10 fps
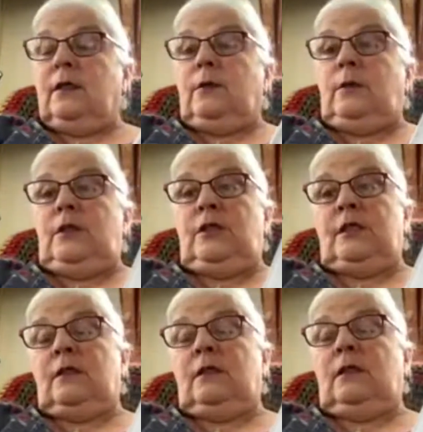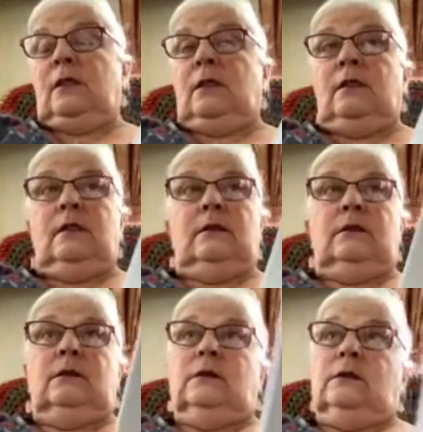which is
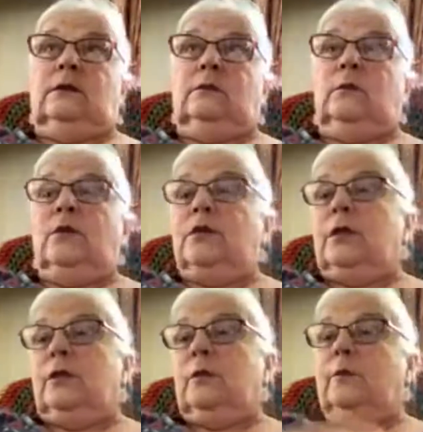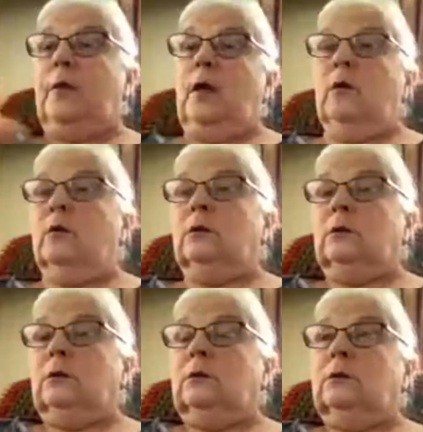once you can do a
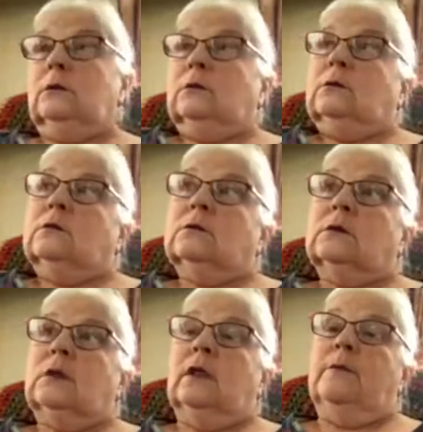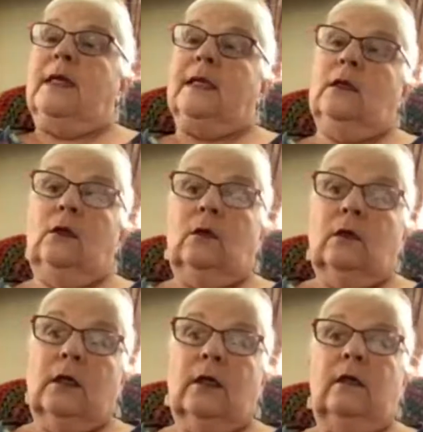bowl and make it
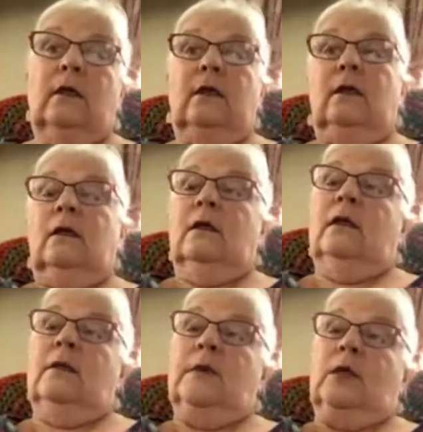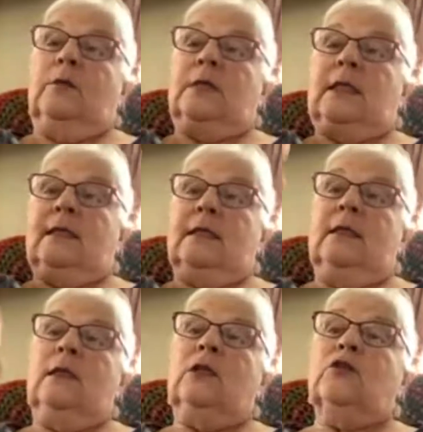longer, and it becomes like
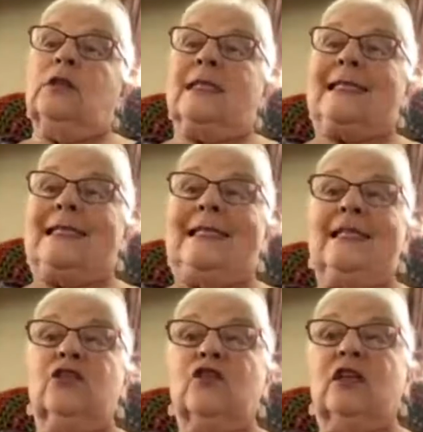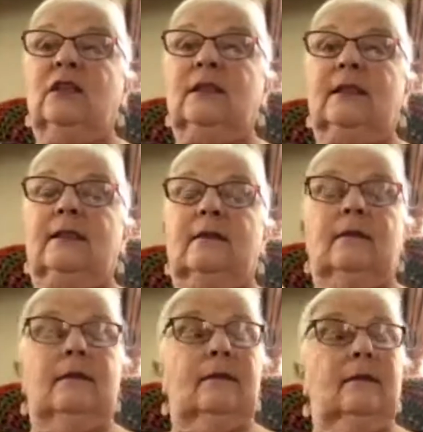cylindrical
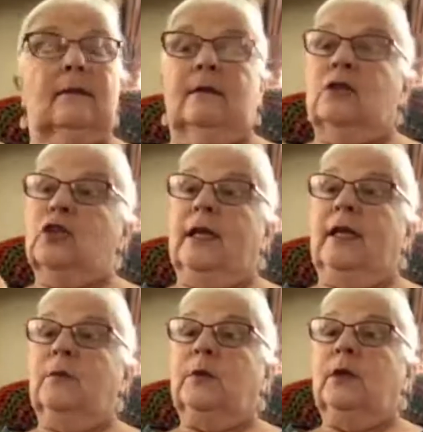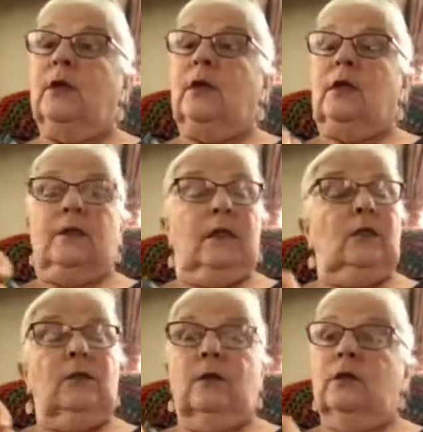in shape,
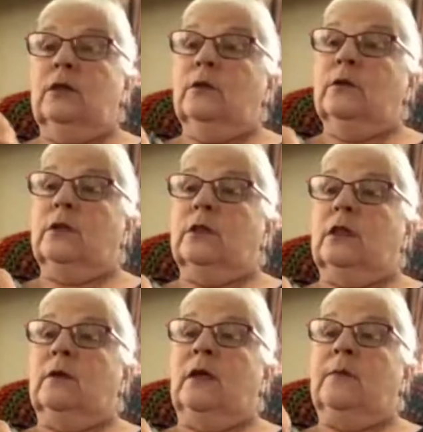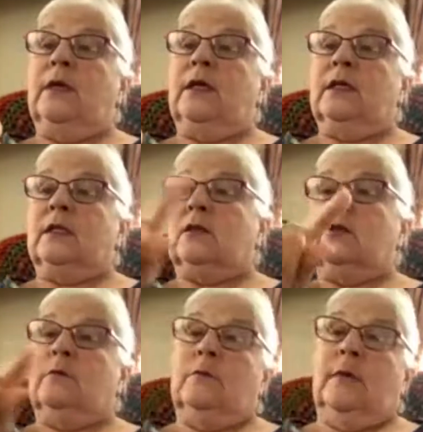then you can do a purse
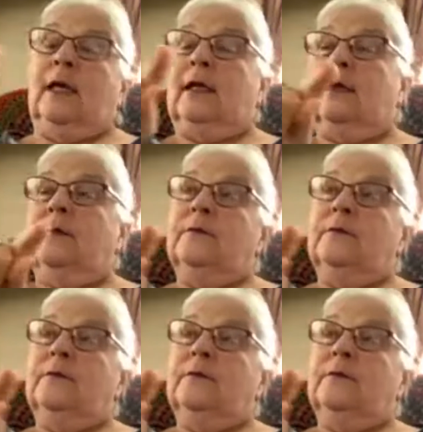by